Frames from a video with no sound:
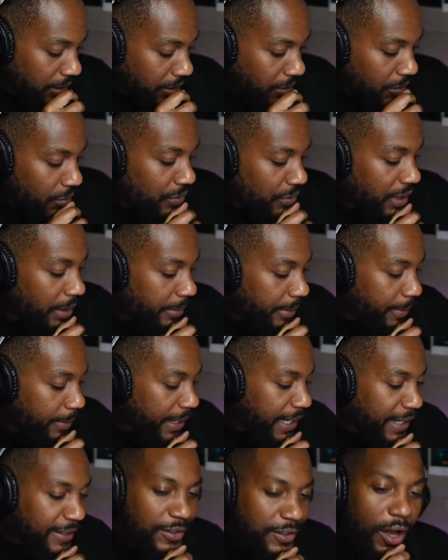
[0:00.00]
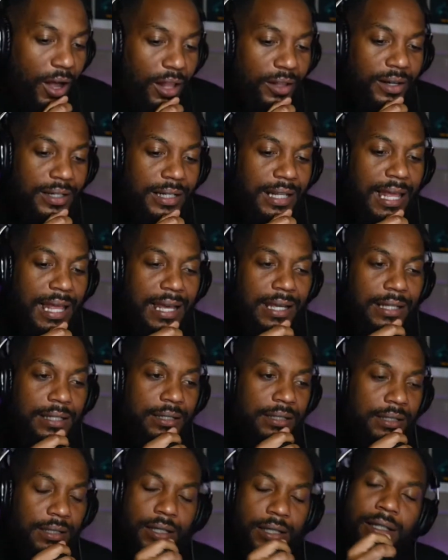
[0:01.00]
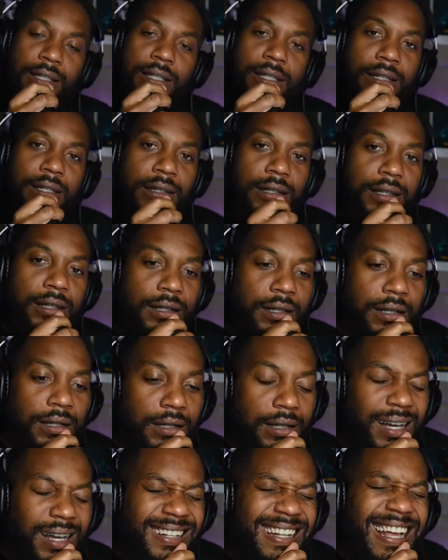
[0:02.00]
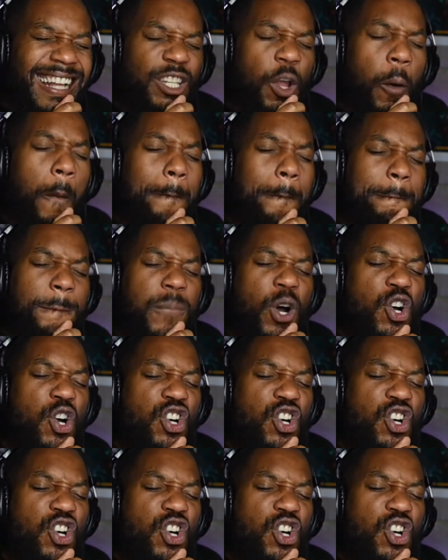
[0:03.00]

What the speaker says: Who's gonna be my next caller on the line? I'm not no pussy.